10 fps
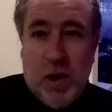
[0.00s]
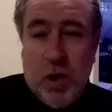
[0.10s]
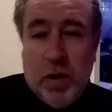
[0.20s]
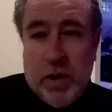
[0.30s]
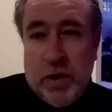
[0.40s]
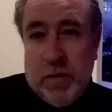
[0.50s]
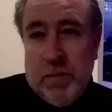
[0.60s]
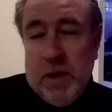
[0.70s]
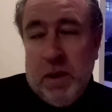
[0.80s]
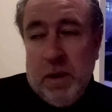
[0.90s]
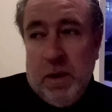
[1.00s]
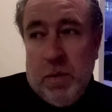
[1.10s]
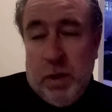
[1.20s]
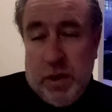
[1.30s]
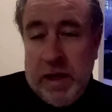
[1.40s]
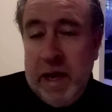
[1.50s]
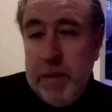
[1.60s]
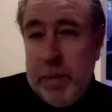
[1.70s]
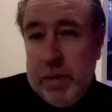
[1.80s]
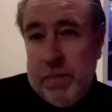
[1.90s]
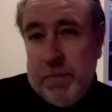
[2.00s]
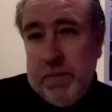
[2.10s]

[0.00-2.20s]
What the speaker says: a non-issue, which can happen.